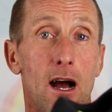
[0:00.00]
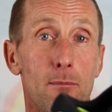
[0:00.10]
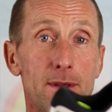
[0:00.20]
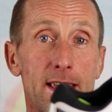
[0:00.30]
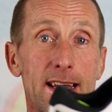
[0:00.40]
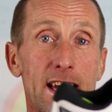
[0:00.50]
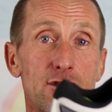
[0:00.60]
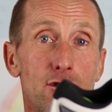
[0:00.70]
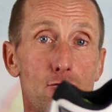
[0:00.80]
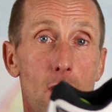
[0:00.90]
but that
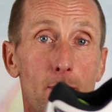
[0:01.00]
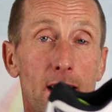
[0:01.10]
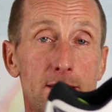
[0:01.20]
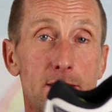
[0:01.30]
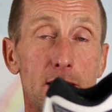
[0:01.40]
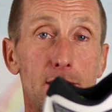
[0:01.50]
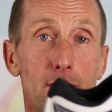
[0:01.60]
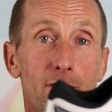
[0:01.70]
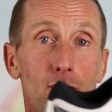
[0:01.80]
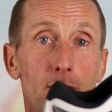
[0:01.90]
extra rubber underneath the
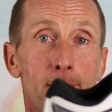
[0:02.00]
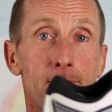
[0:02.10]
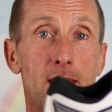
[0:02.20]
foot